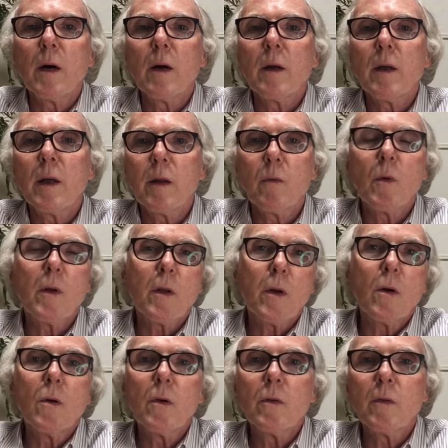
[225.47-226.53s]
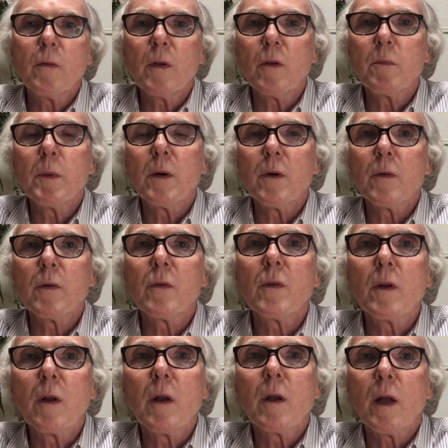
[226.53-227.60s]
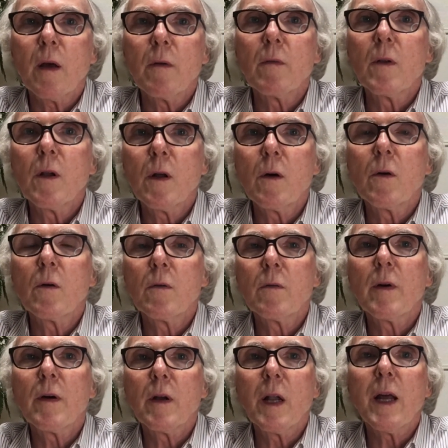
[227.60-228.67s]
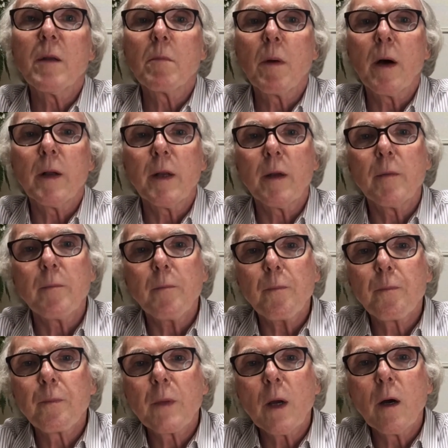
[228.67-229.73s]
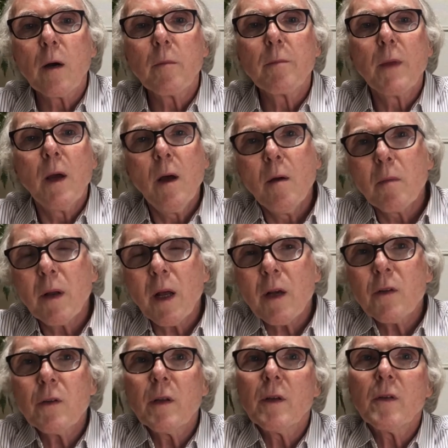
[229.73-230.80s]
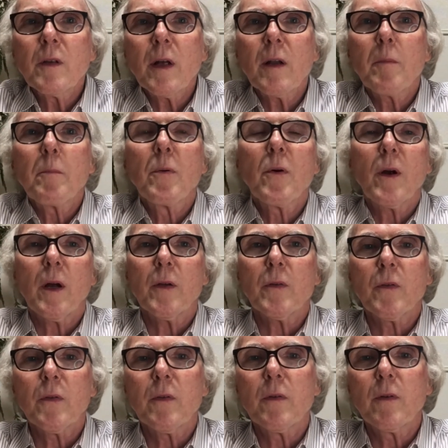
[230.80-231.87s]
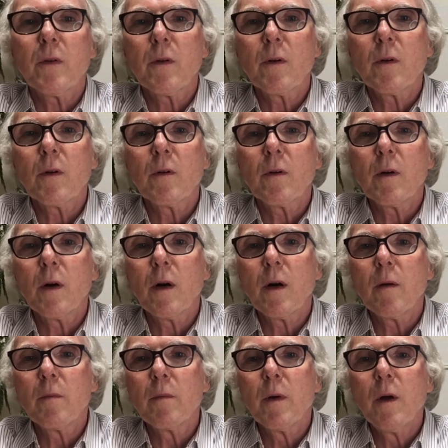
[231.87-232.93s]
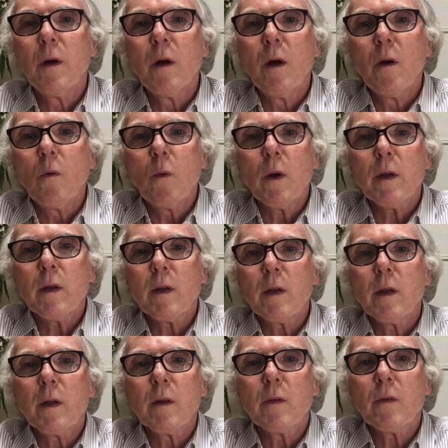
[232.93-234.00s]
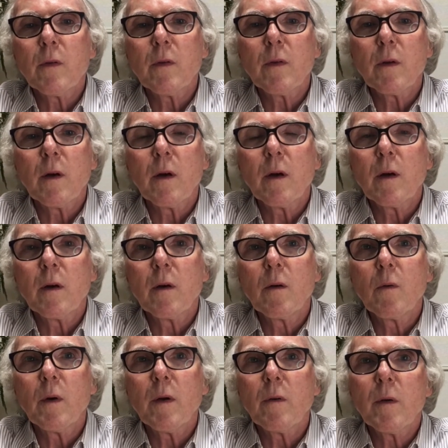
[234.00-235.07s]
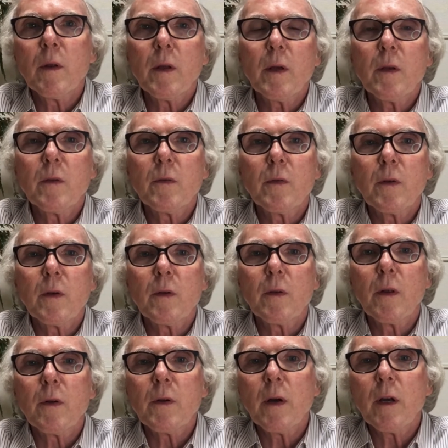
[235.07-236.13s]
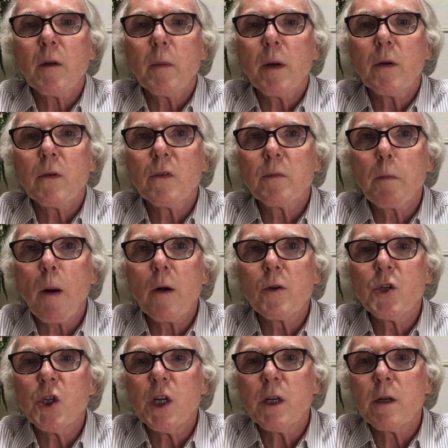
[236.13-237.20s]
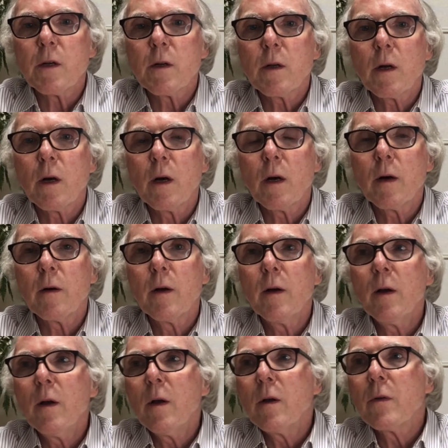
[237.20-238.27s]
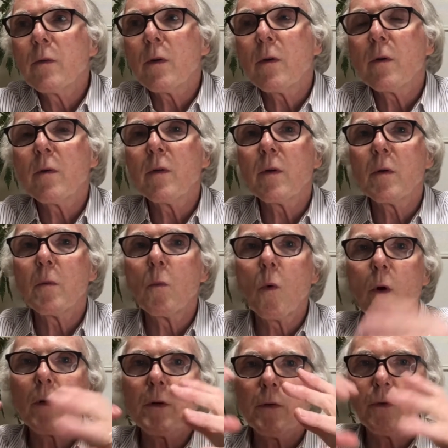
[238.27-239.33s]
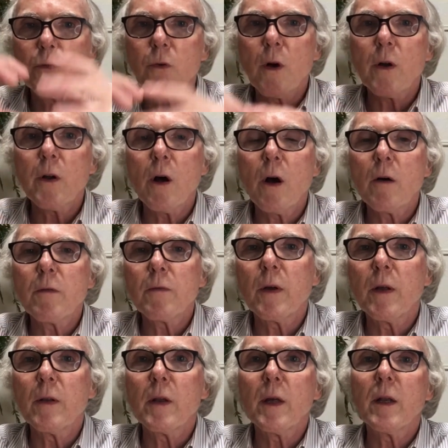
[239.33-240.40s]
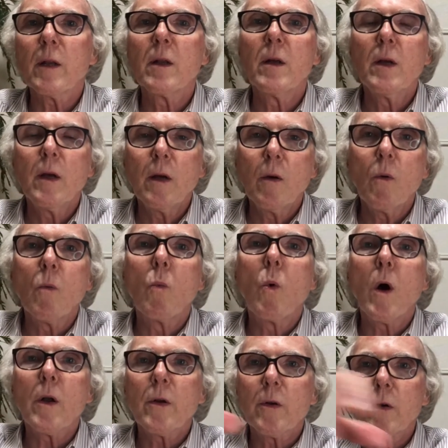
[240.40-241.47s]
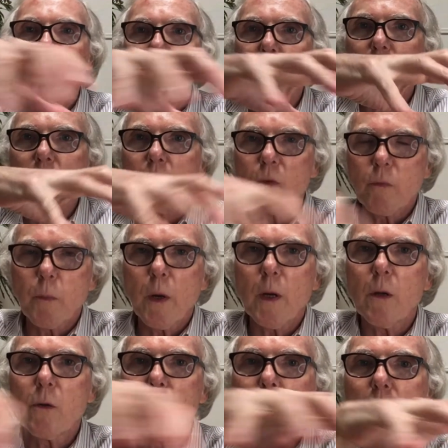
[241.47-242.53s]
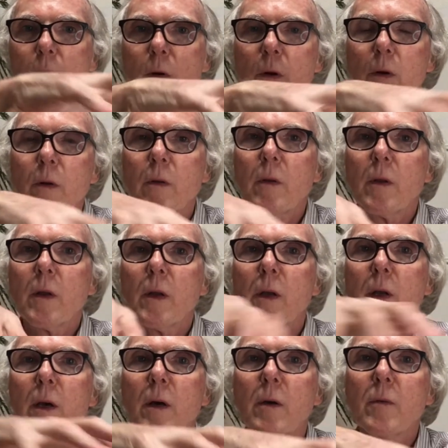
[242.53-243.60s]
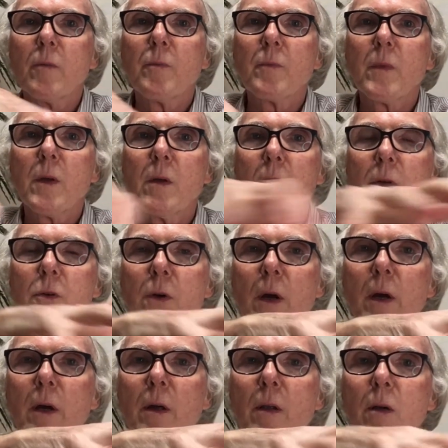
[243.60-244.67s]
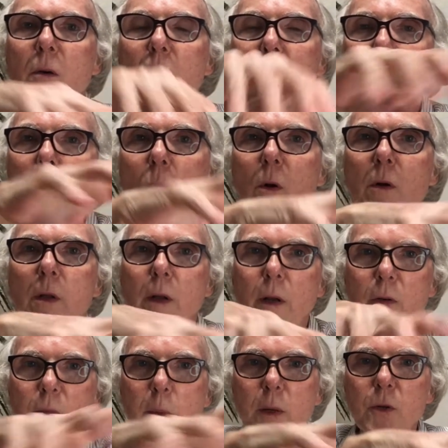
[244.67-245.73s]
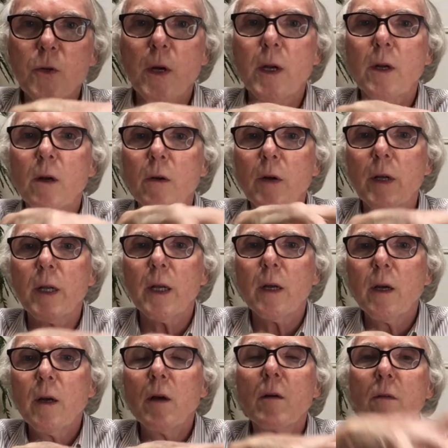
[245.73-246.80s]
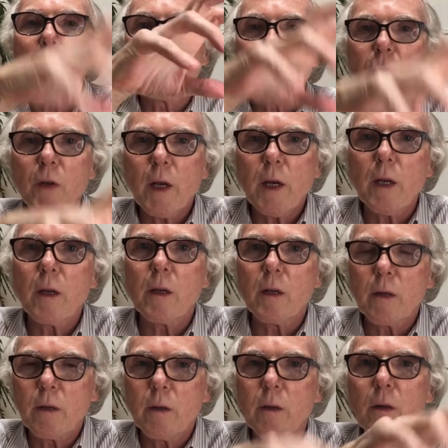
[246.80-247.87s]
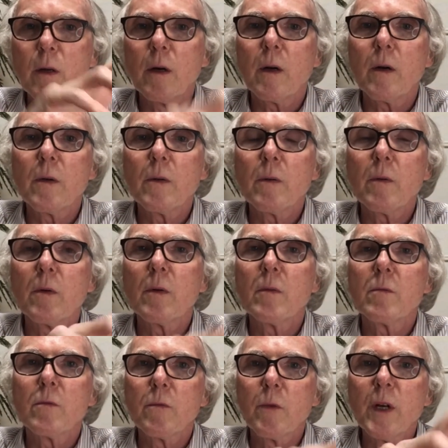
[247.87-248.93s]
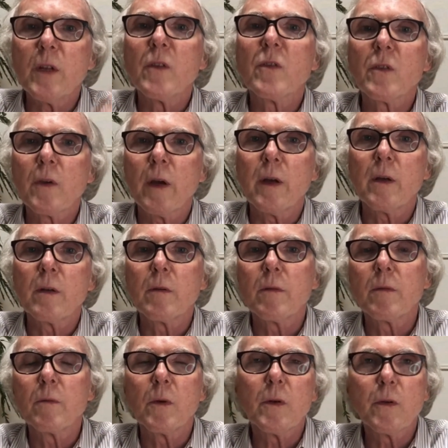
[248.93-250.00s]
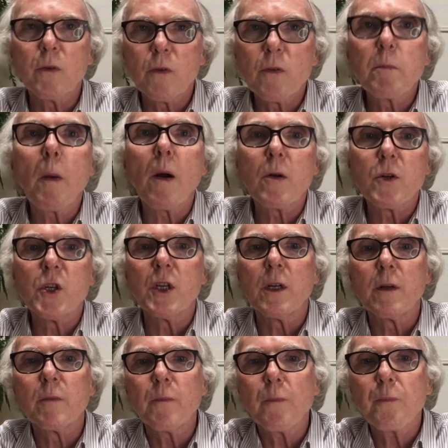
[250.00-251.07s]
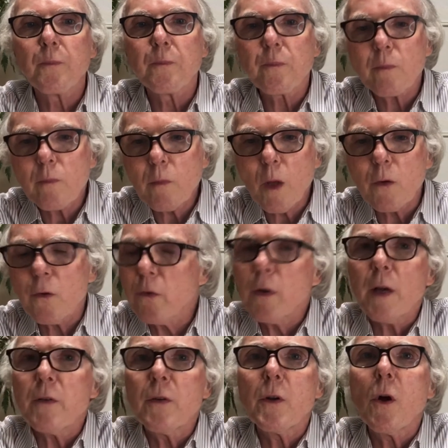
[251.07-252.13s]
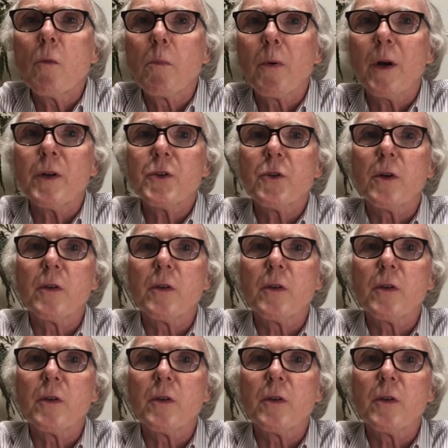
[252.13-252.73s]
And one of the goals of these beers is to have low, very light body. But actually, it's not a press. What it really is they're talking about is sparging. So the wort is drawn off, then water is sprinkled over the wort that has been drained already for a second rinse, kind of, which is sparging. So there's actually no pressure.